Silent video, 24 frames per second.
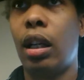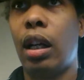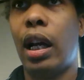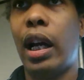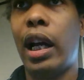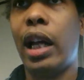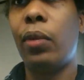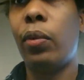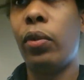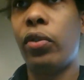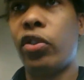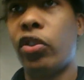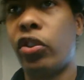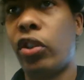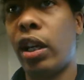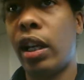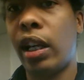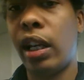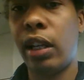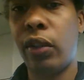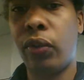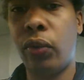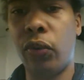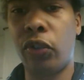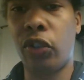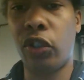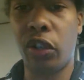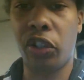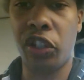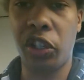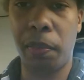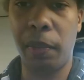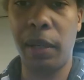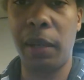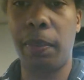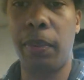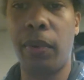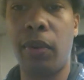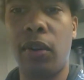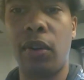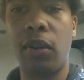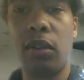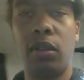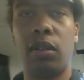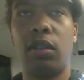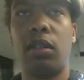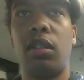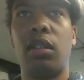I would say to such people,
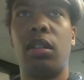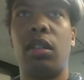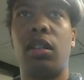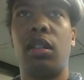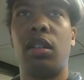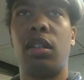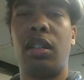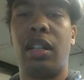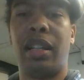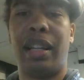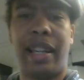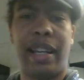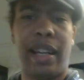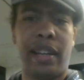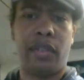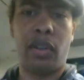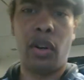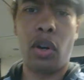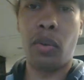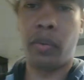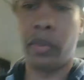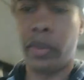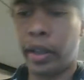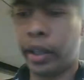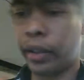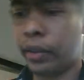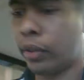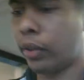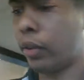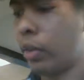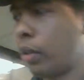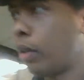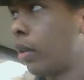get over it.